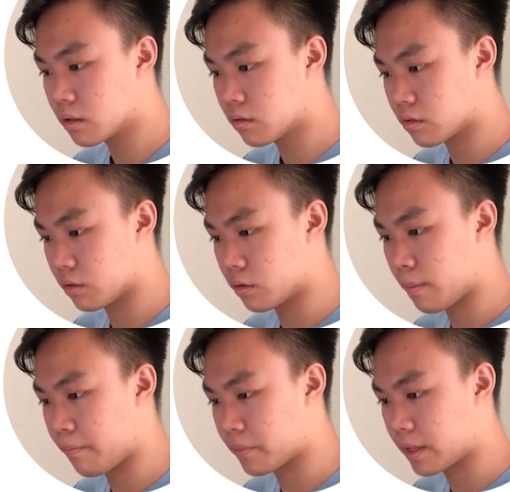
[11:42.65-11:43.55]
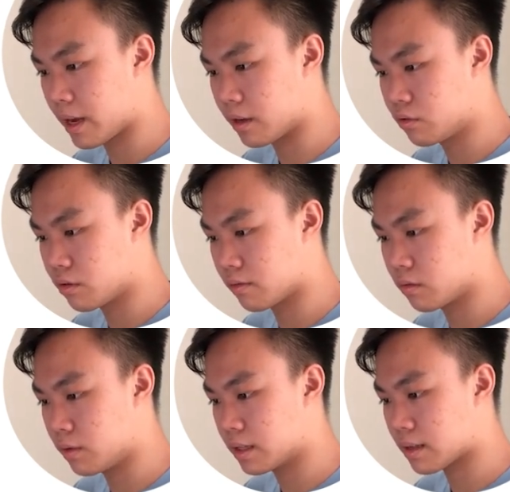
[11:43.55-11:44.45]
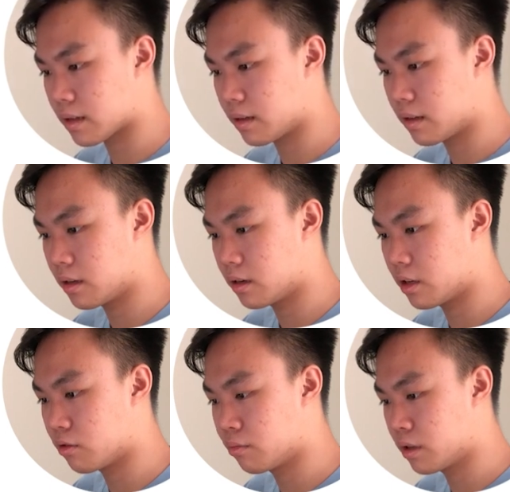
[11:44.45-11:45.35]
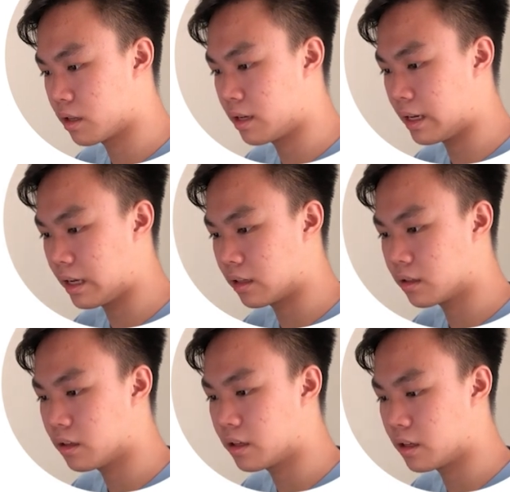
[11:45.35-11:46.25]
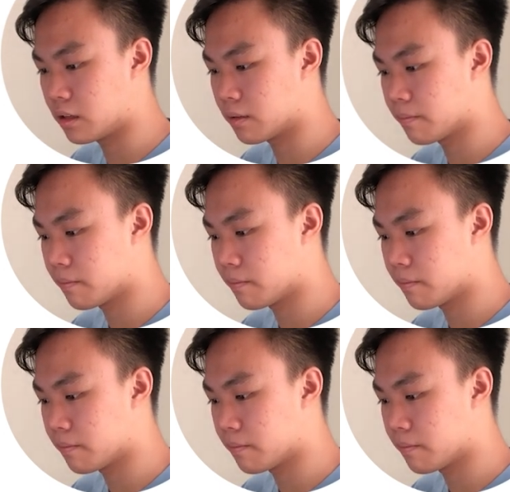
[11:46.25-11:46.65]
So yeah, you have the week starting here, and then you put in the date later, and then